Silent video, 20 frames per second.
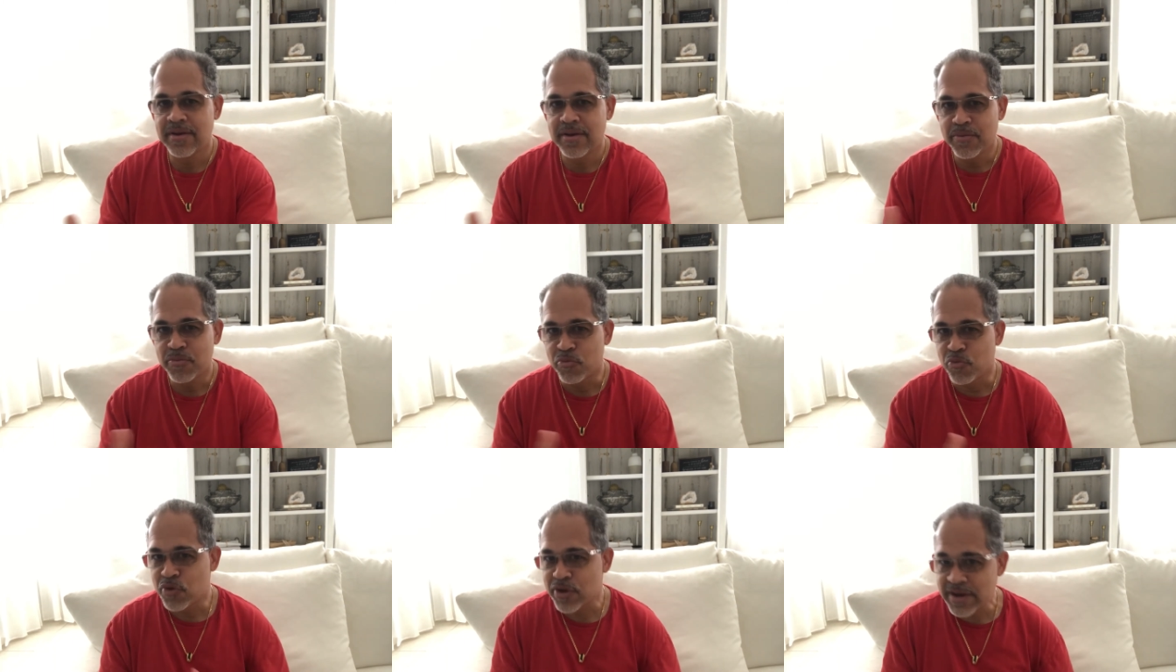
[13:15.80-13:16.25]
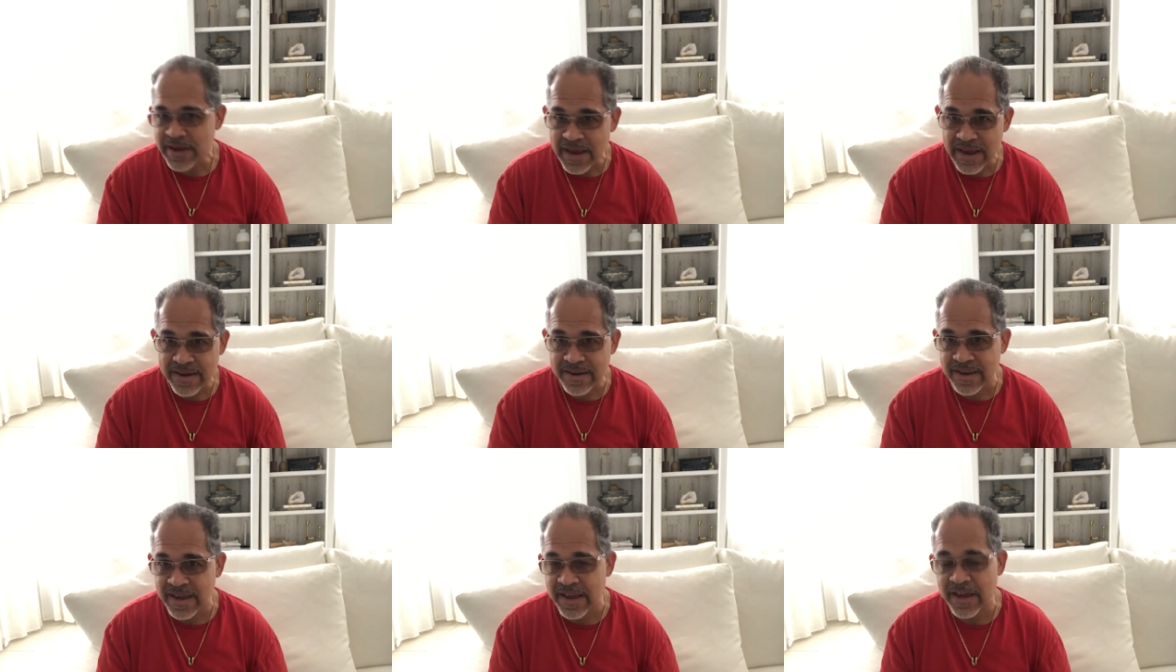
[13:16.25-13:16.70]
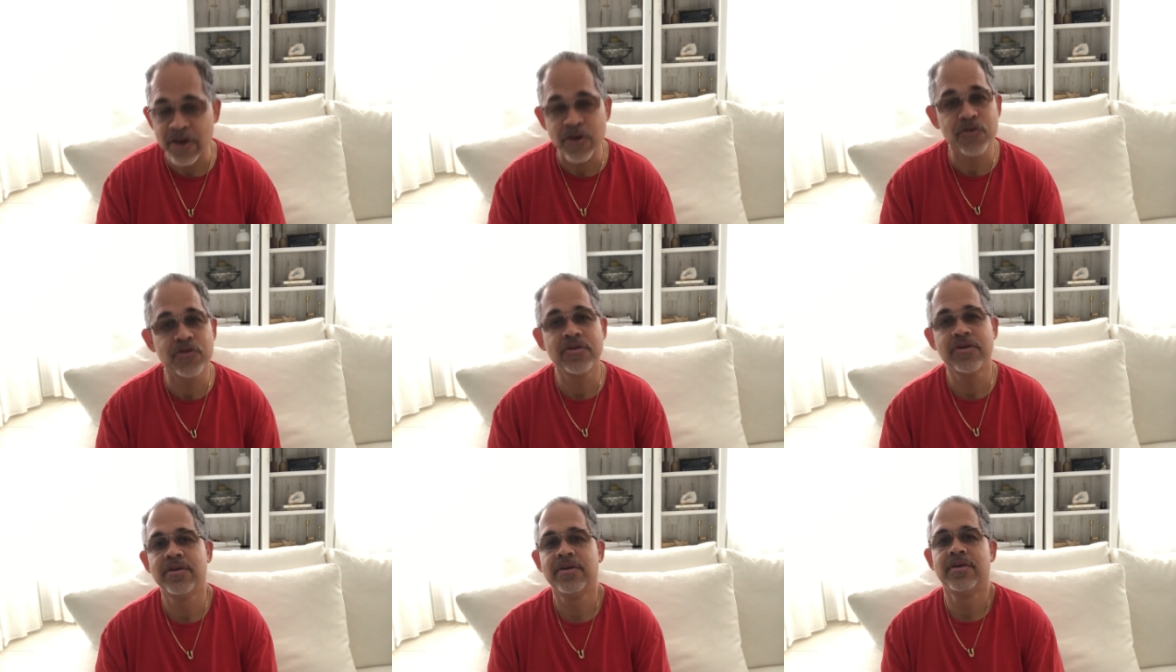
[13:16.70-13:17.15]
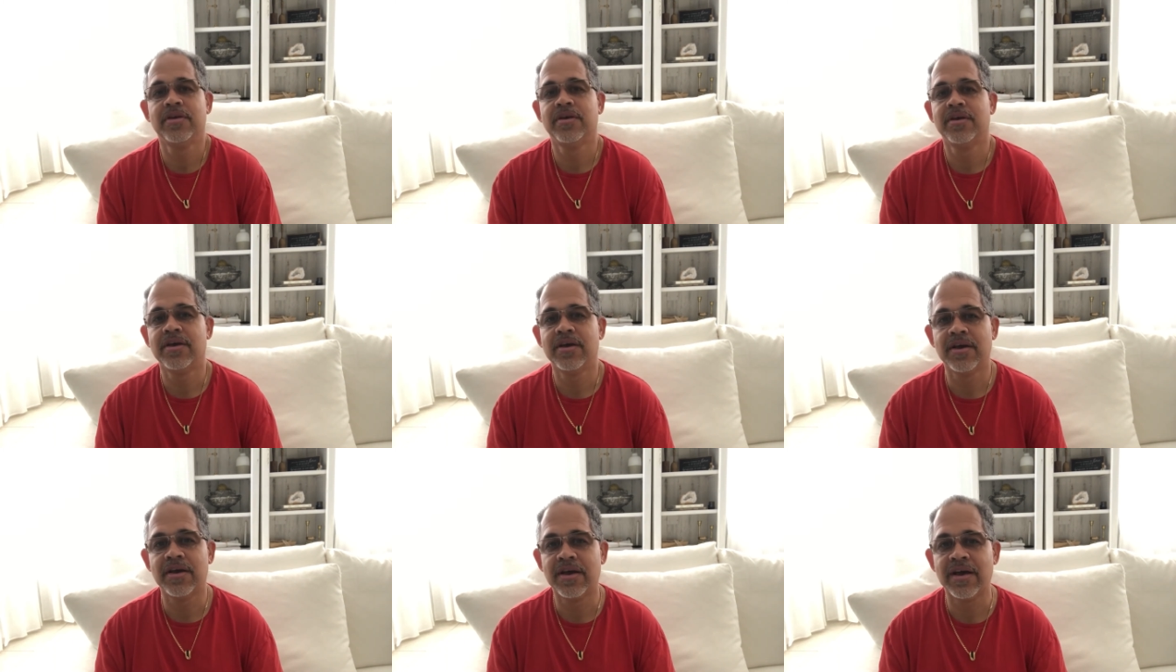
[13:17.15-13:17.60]
Bring that down.
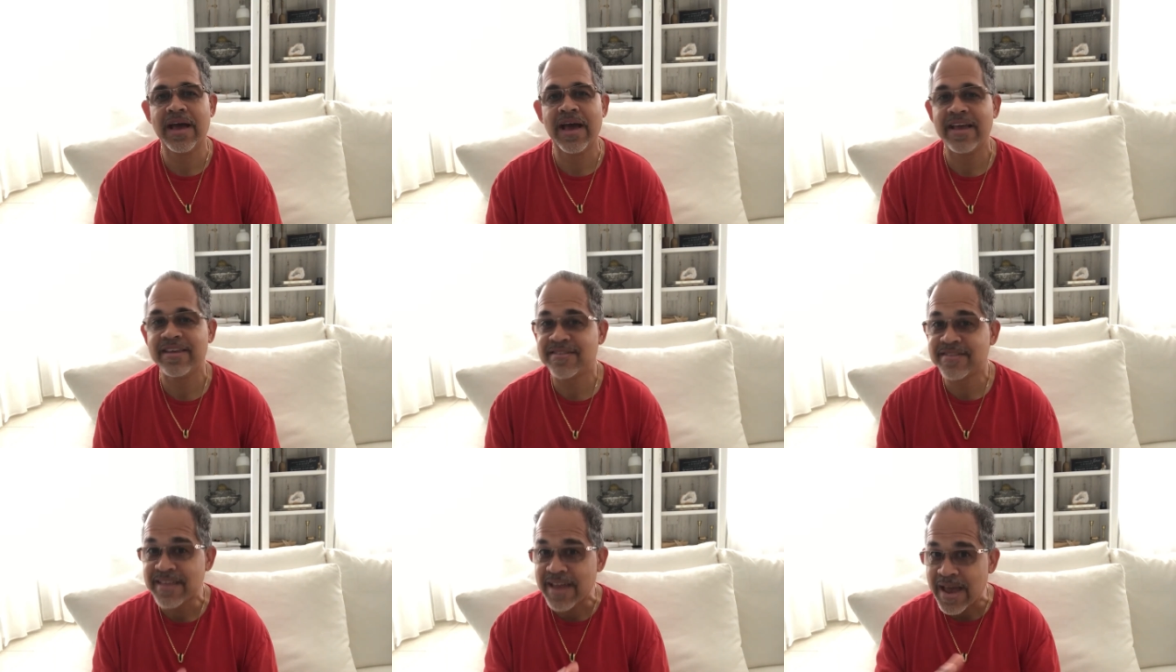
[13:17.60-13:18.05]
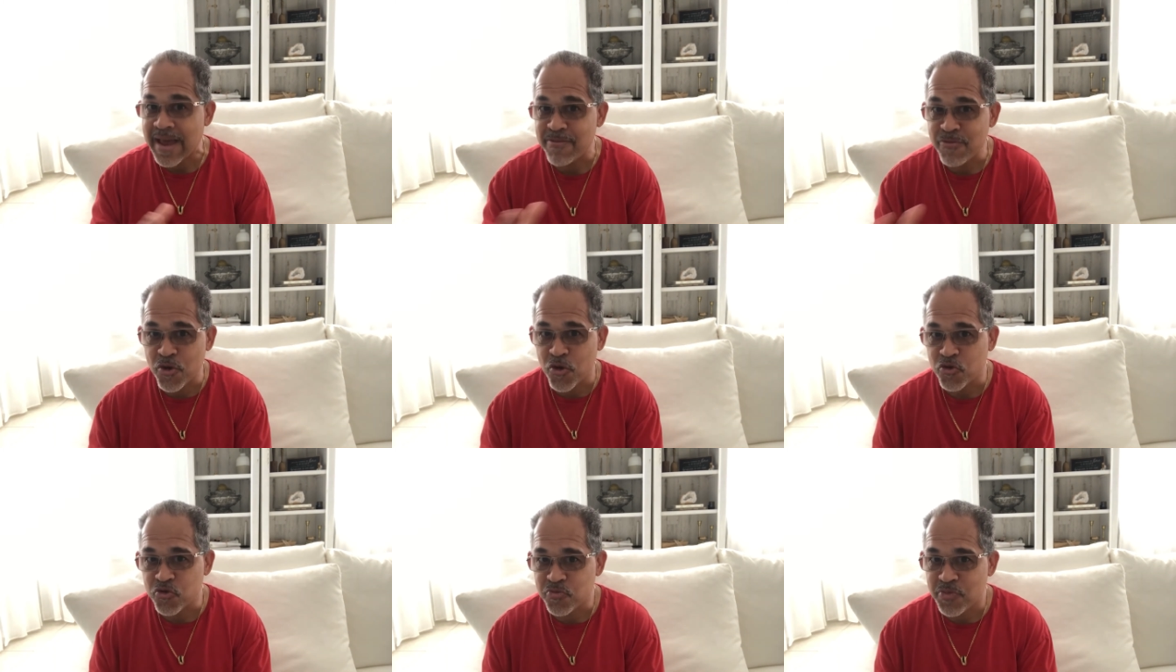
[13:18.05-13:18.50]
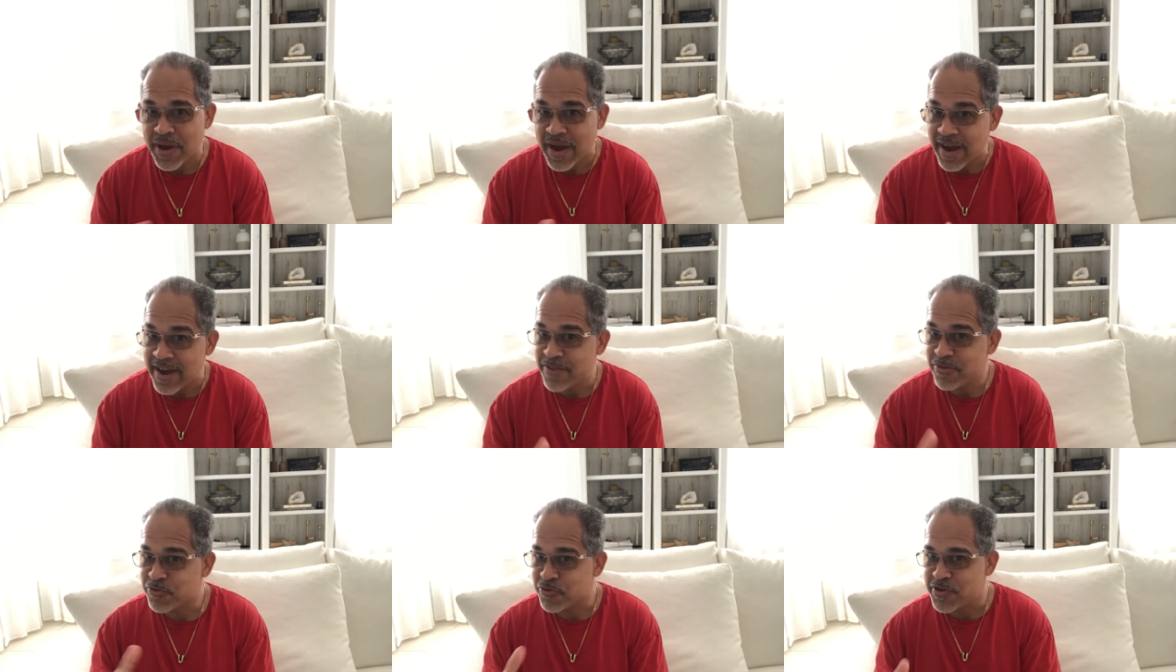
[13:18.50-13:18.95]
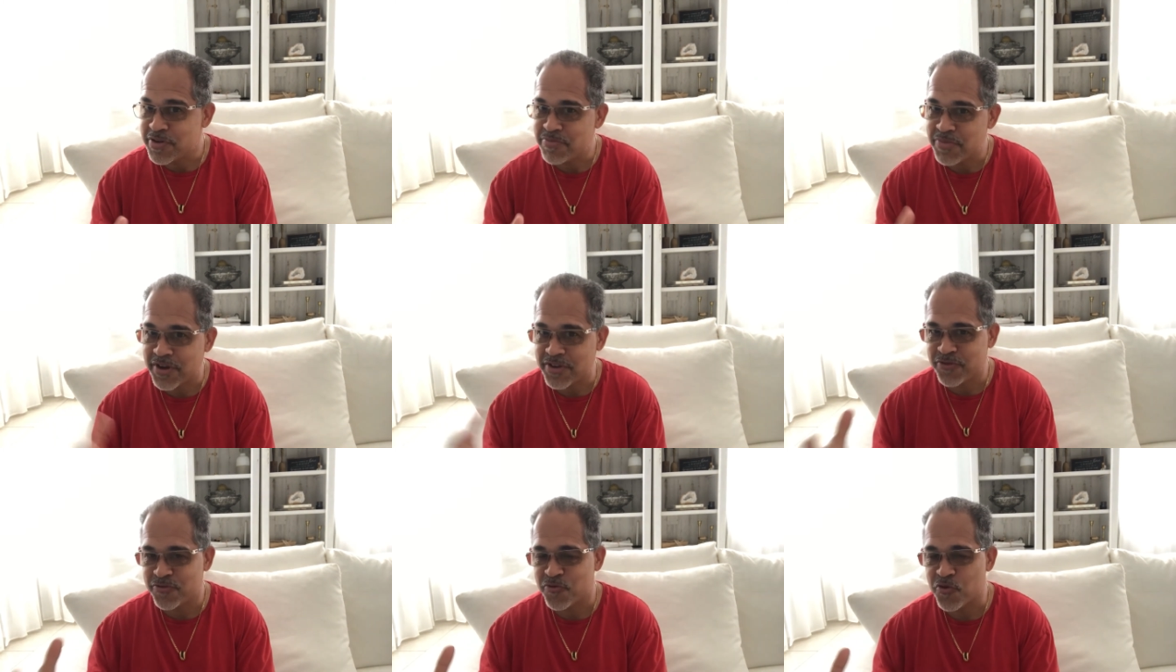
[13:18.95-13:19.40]
As time goes by, 3
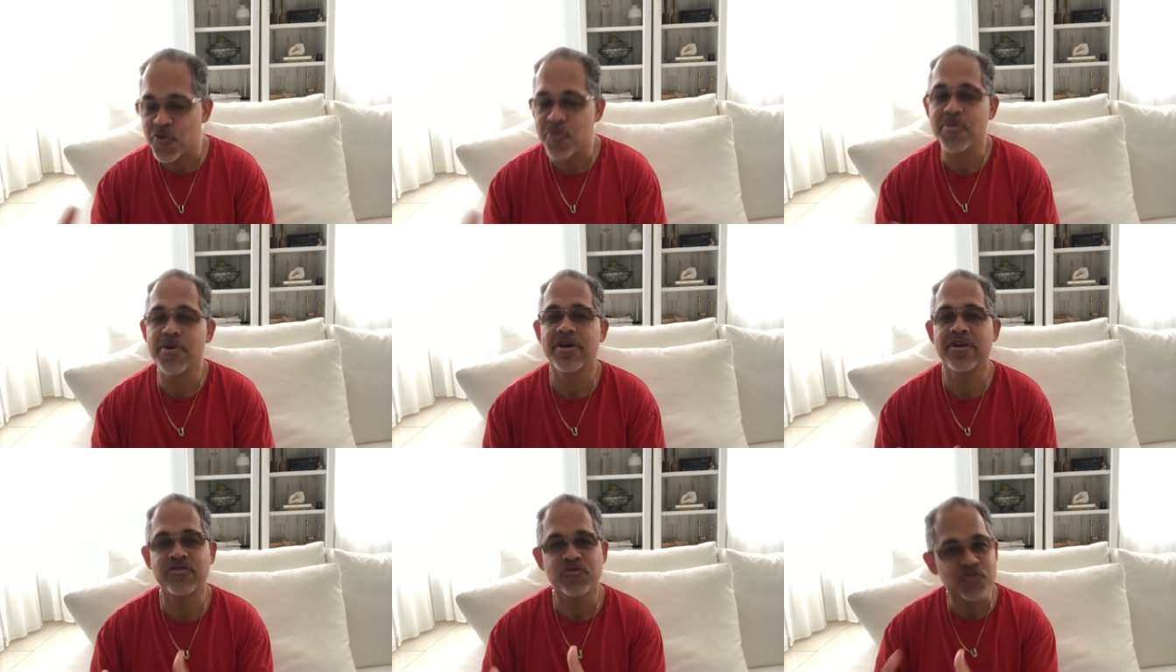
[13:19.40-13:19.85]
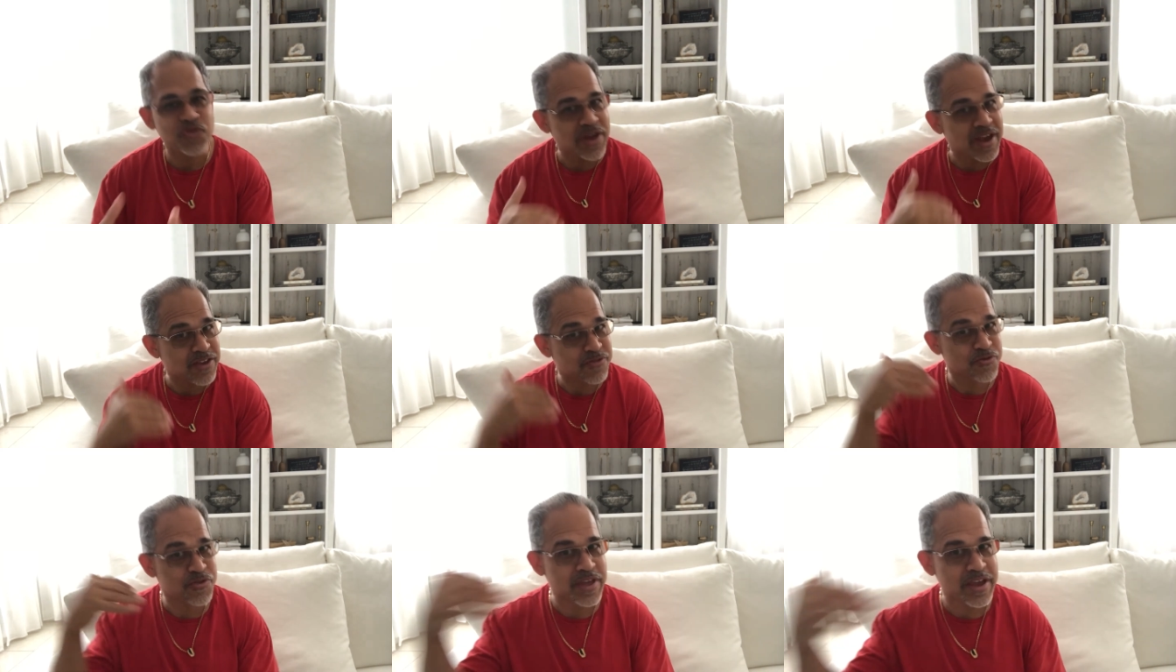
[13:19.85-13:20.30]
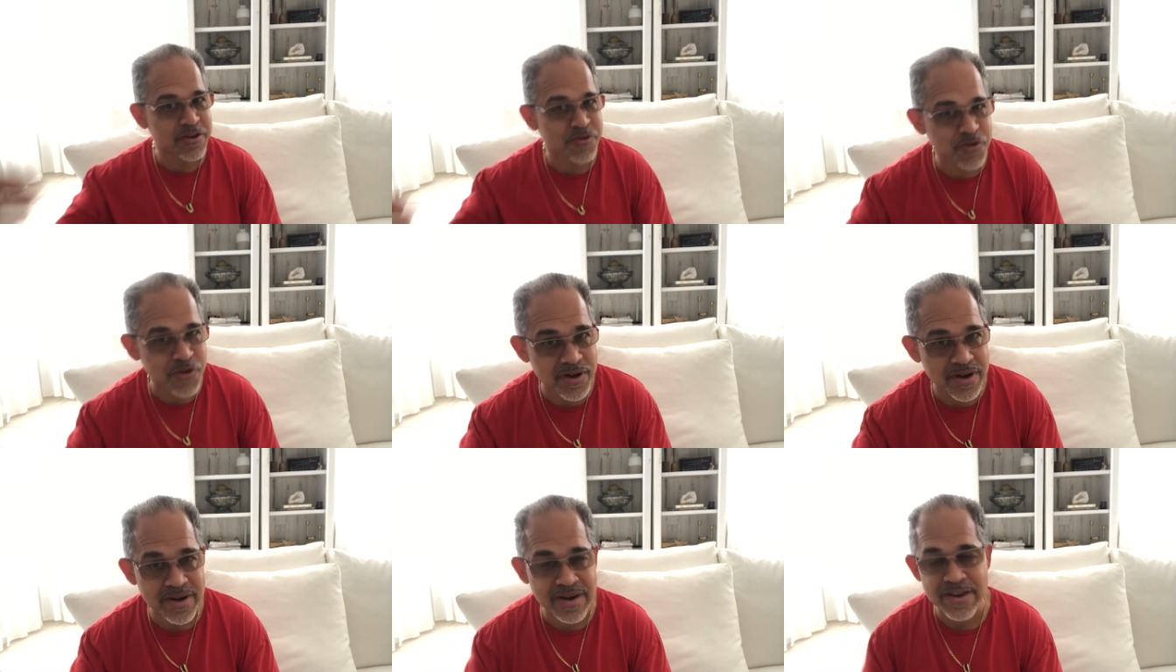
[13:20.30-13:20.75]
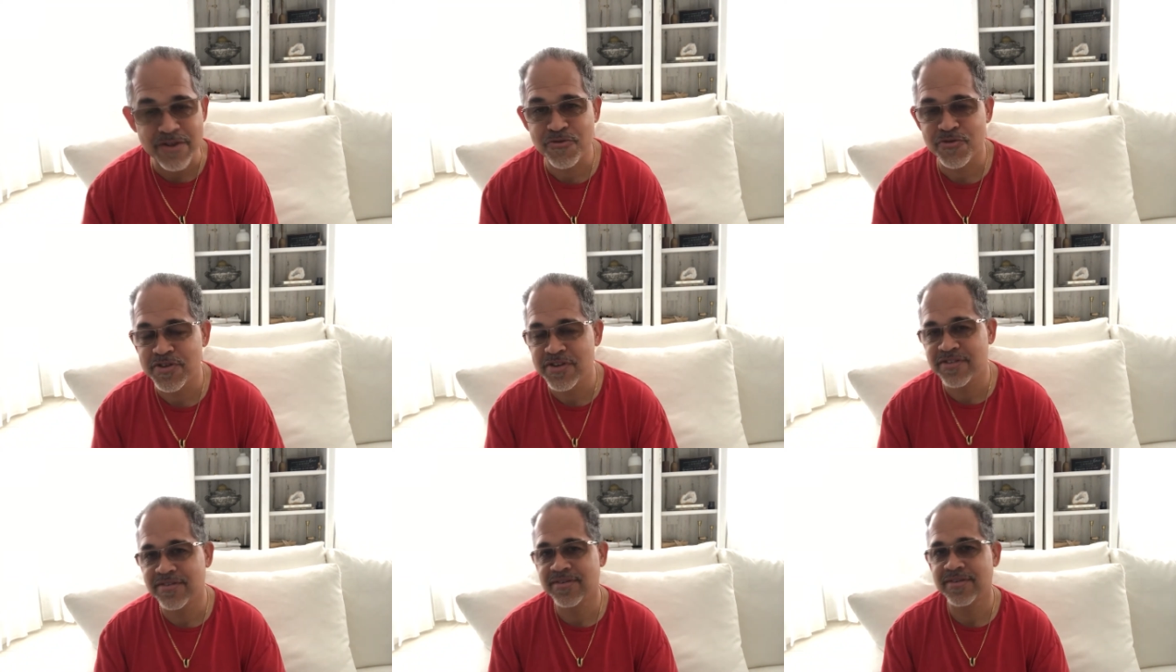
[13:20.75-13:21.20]
months, 4 months, we ask for that credit
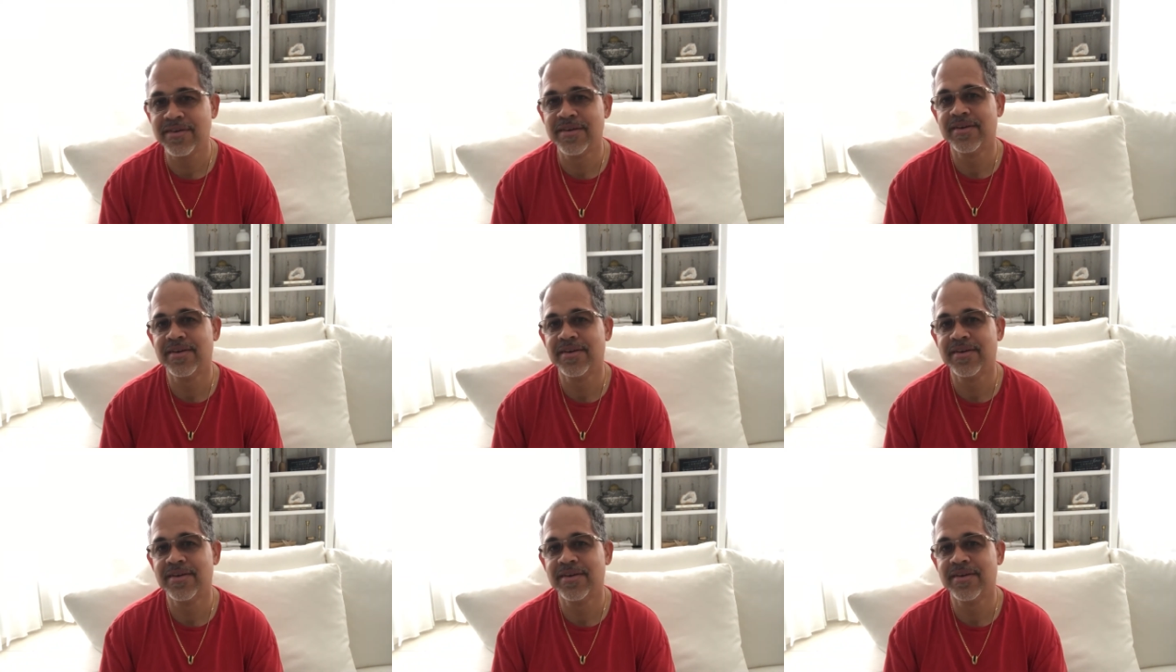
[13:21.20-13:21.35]
increase.